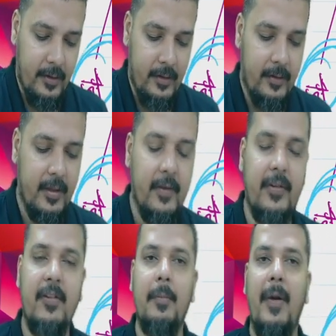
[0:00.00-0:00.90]

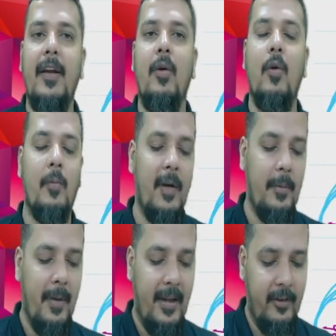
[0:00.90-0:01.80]
services by cord blood
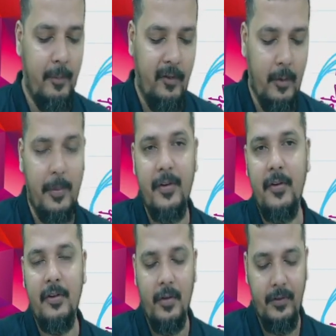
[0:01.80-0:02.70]
banks for
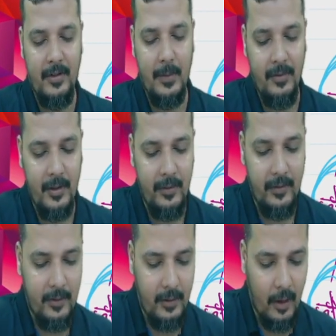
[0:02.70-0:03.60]
preservation of stem
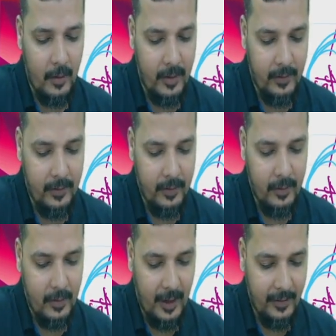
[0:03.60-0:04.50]
cells, now it is
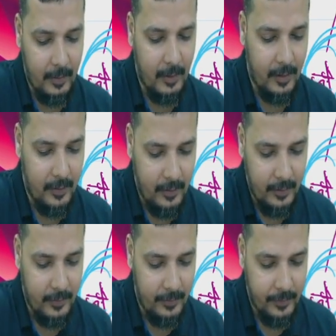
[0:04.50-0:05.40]
taxable.
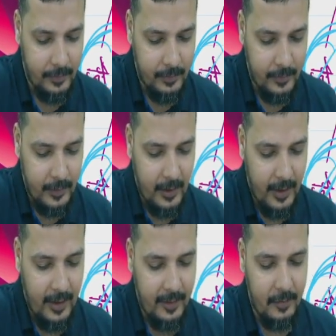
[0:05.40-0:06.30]

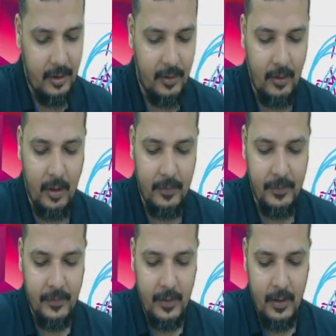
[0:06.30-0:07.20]
Exemption is gone.
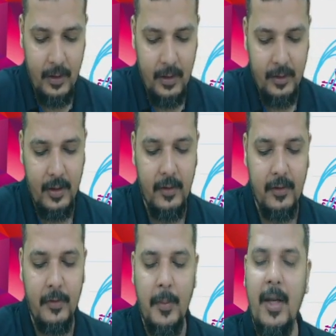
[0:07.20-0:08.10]

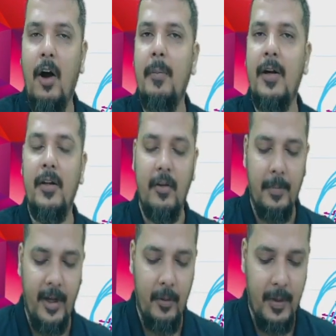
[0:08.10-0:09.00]
Services by operators of
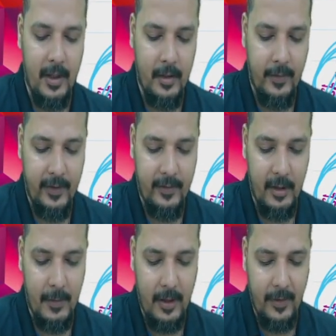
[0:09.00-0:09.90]
biomedical waste
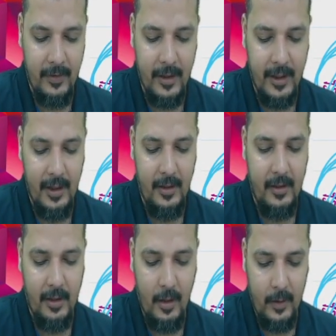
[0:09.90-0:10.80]
treatment and facility,
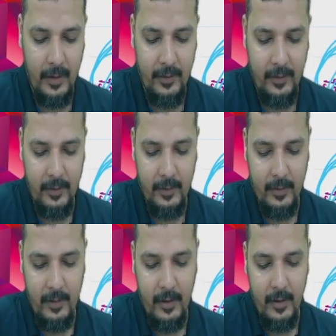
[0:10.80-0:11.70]
now it is
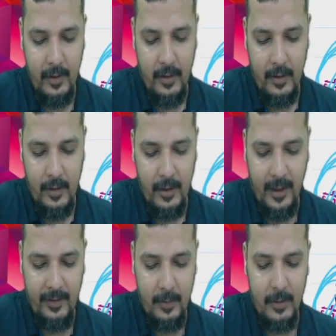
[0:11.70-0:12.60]

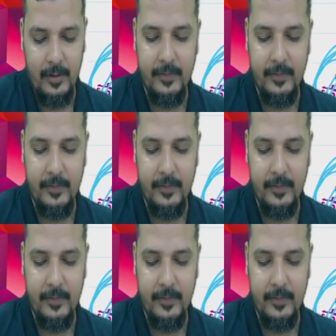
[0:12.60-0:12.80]
taxable